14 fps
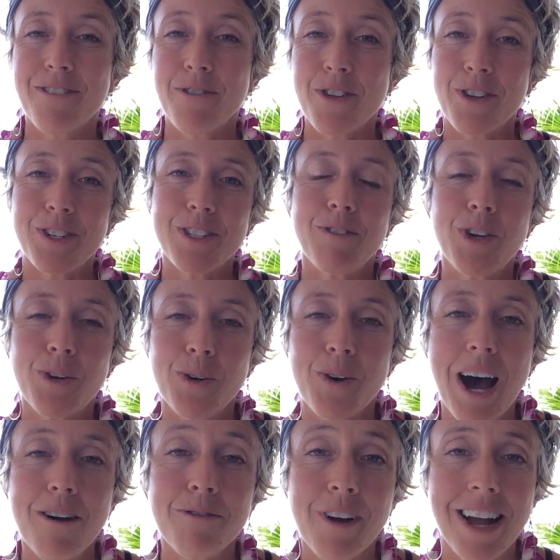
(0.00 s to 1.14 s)
for those of you who
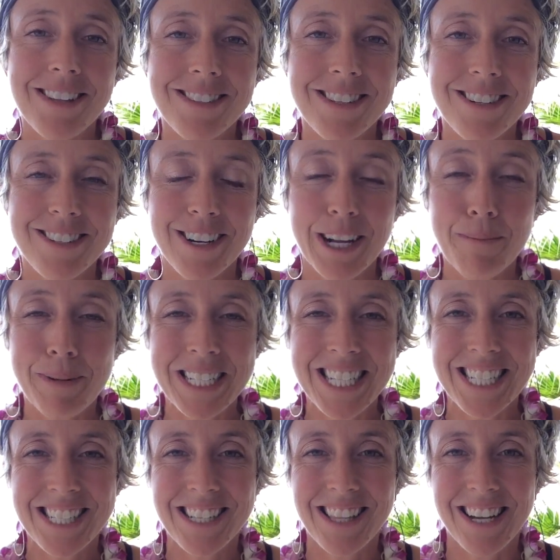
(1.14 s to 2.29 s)
have friends that are starting
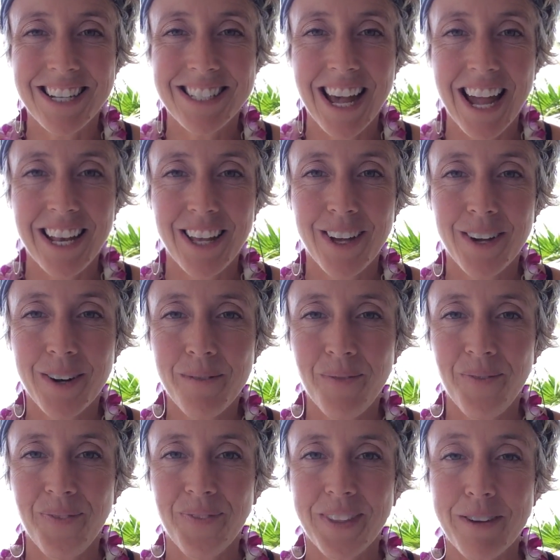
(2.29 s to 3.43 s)
businesses alongside you,
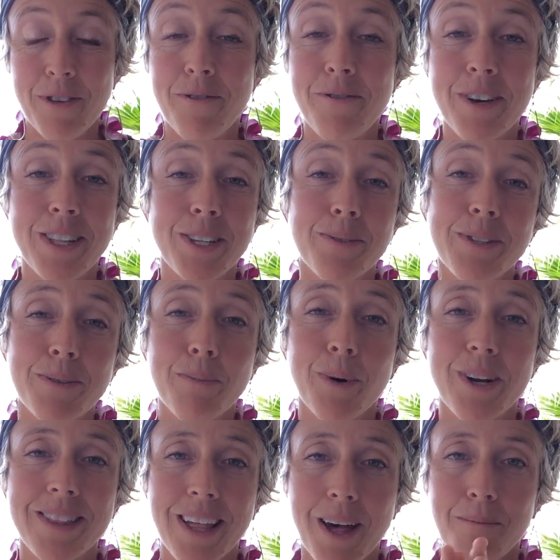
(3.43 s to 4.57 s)
if you feel this would
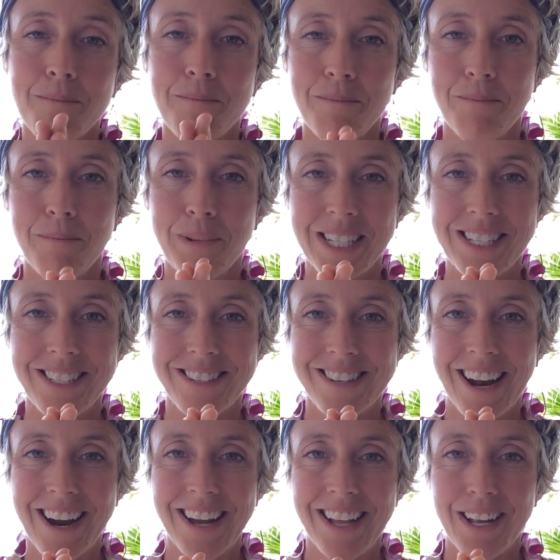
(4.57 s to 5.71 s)
support them, please
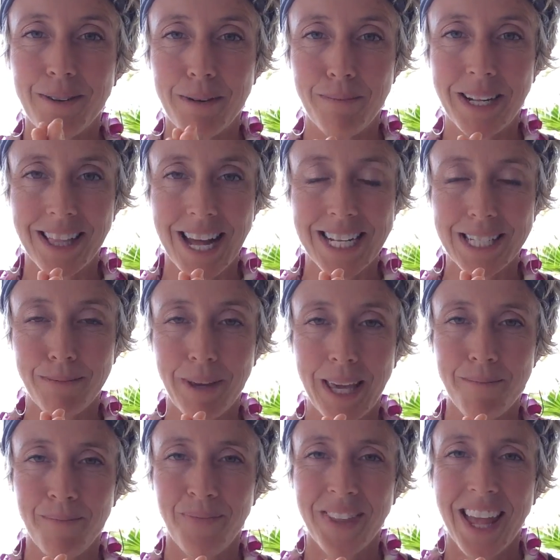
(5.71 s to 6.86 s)
share it. It would mean a lot to me.
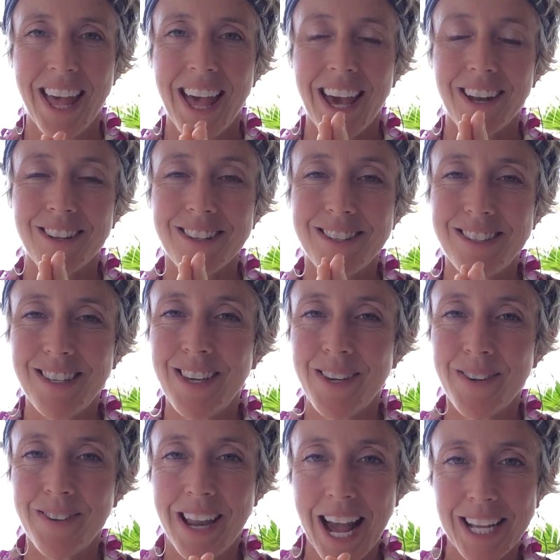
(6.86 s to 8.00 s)
And I'll see you
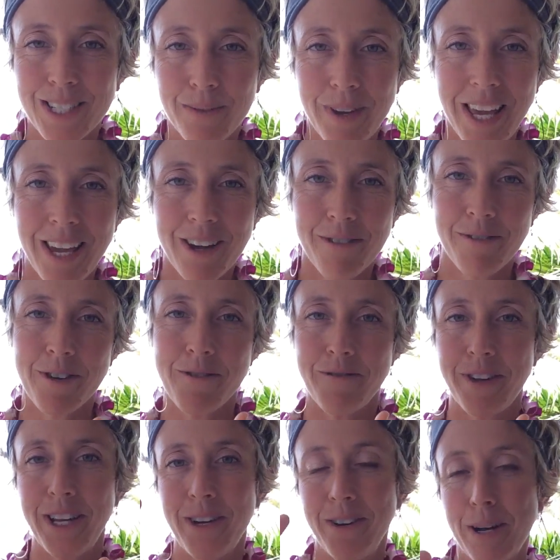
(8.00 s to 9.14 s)
next week for
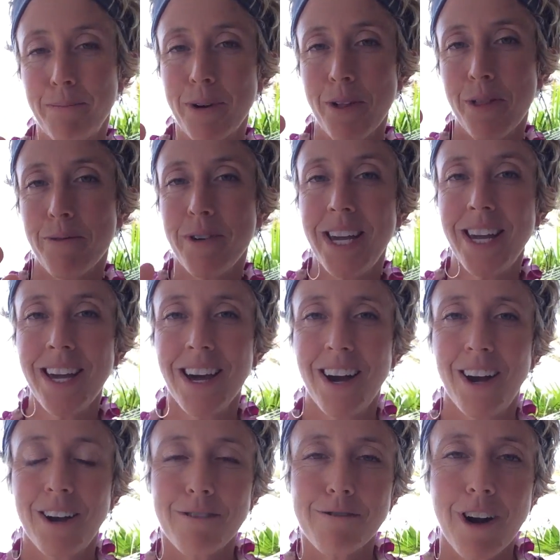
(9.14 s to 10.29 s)
video number 3,
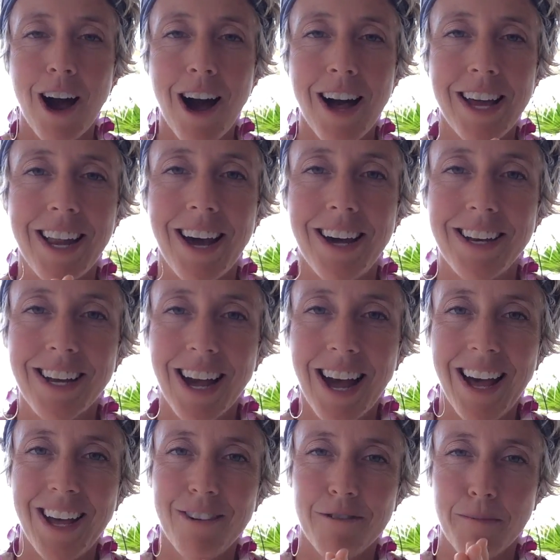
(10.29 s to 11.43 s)
raw and
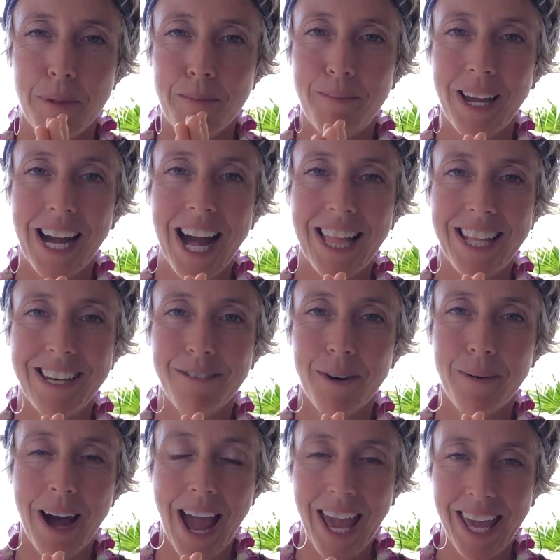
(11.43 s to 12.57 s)
uncut from the Big Island of
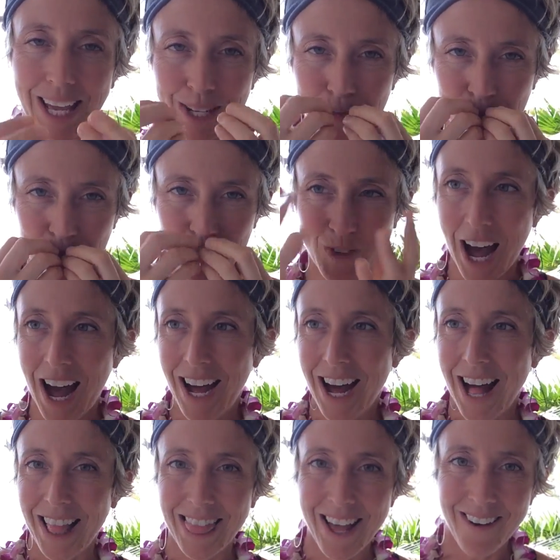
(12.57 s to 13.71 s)
Hawaii. Mwah.
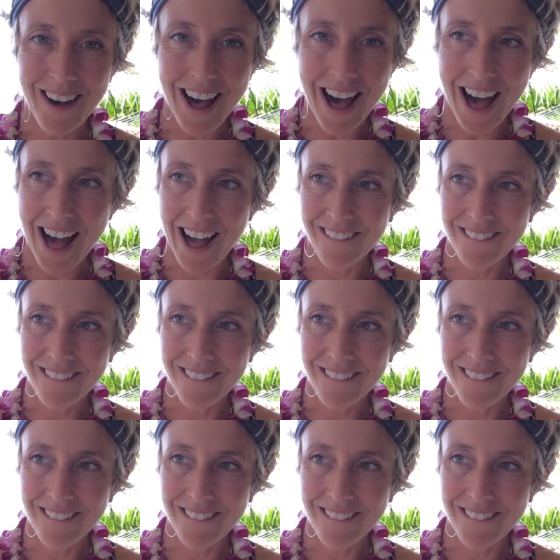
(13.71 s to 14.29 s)
Aloha.